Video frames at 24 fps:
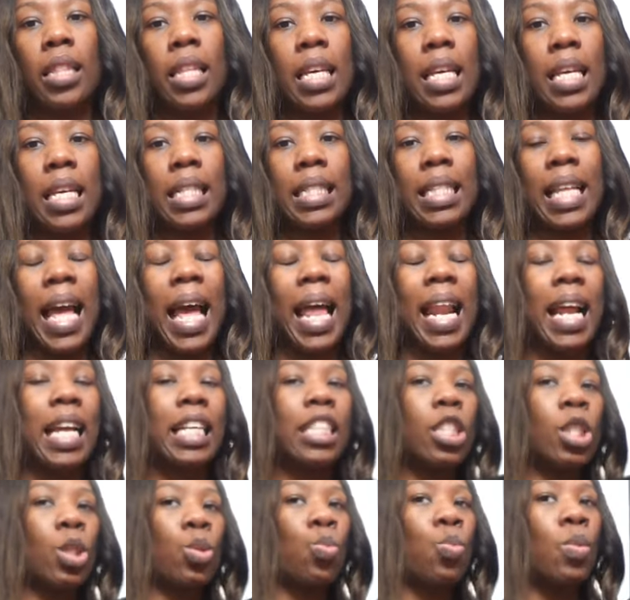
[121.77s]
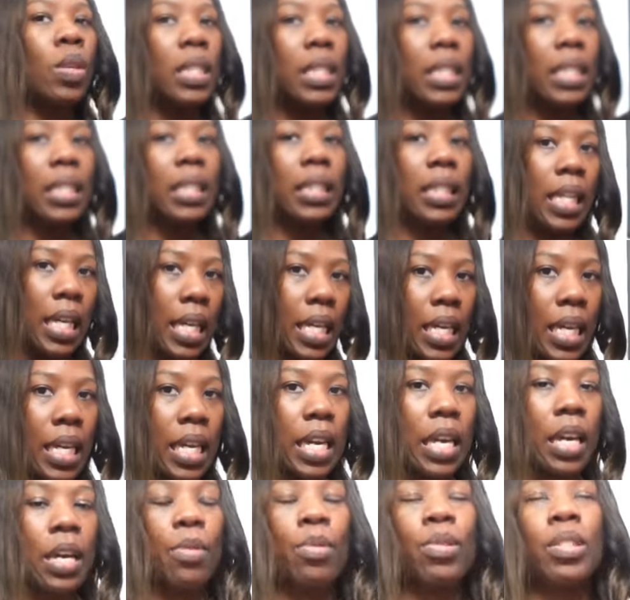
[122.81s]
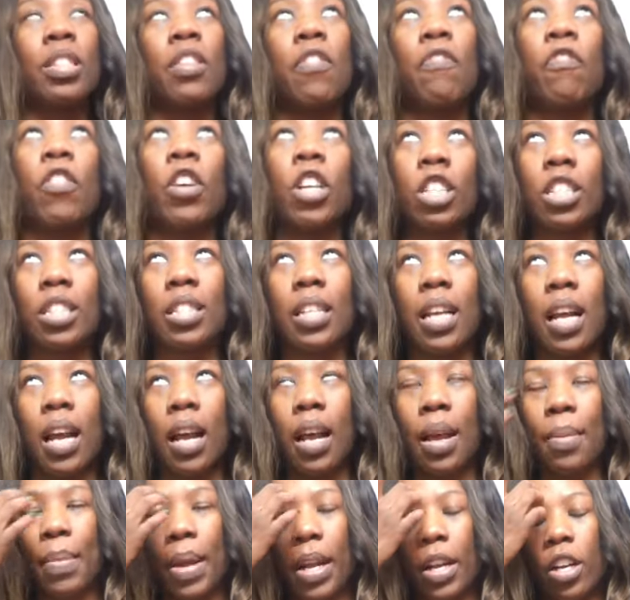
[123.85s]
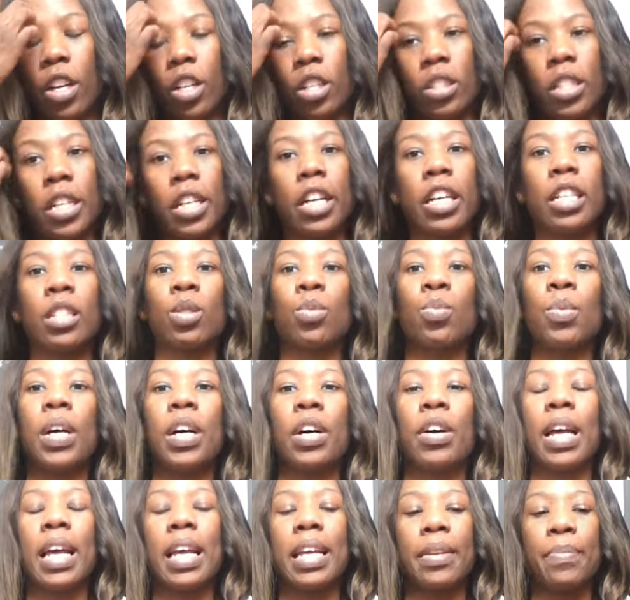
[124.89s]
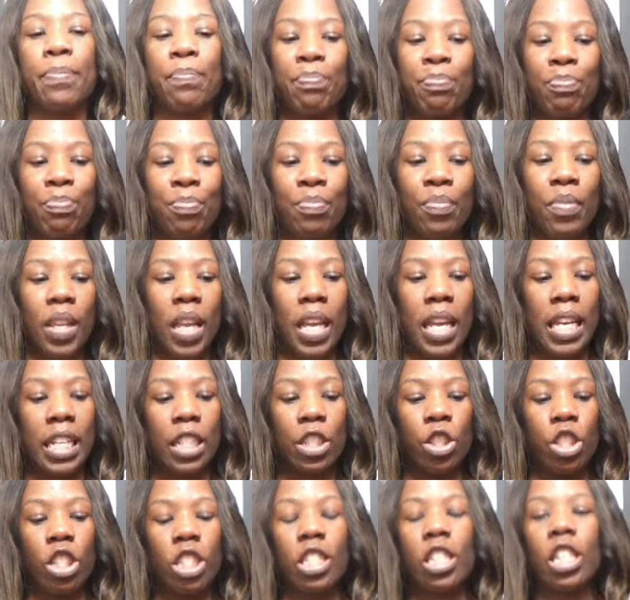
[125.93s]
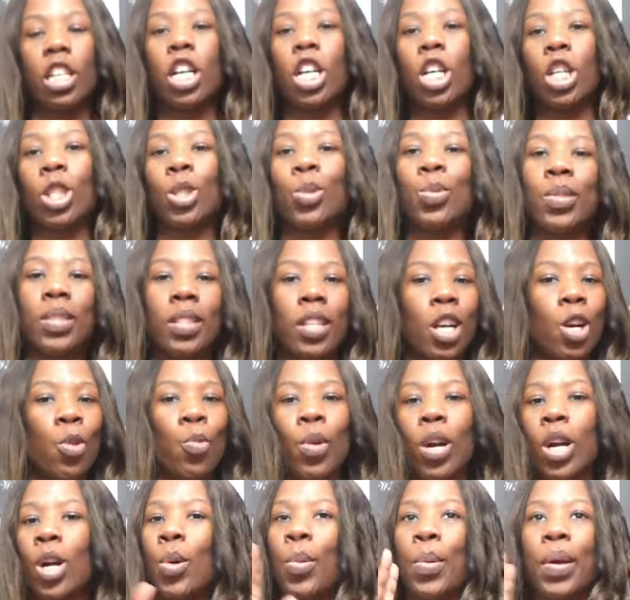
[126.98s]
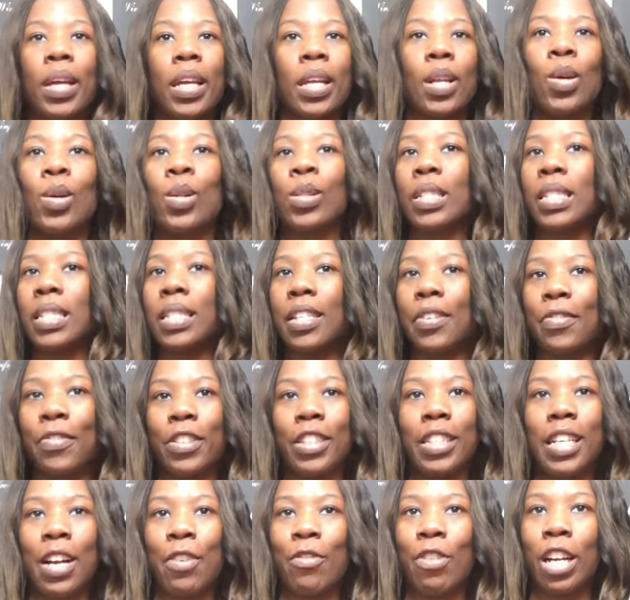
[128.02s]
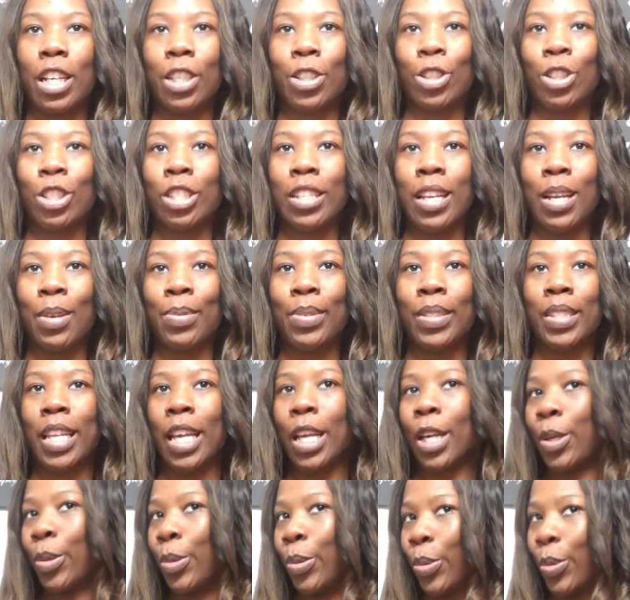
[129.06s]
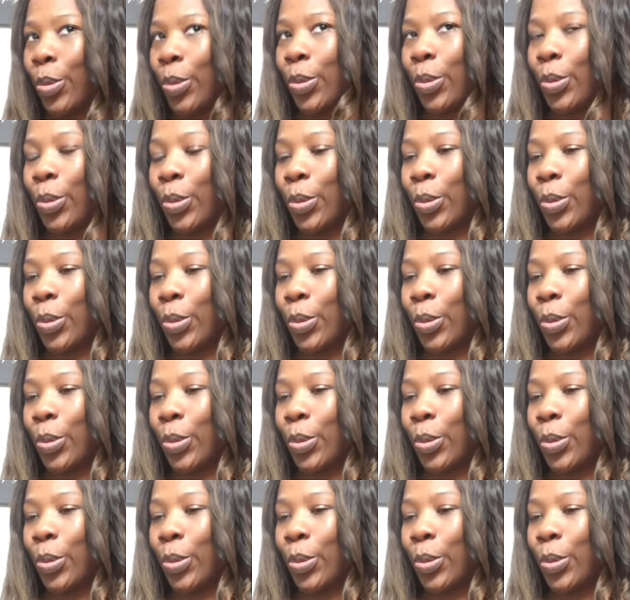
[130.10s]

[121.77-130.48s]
this and I just wasn't liking it. It was the first time I curled her as well. And it just, the curls were going in all these different directions and I was like, oof.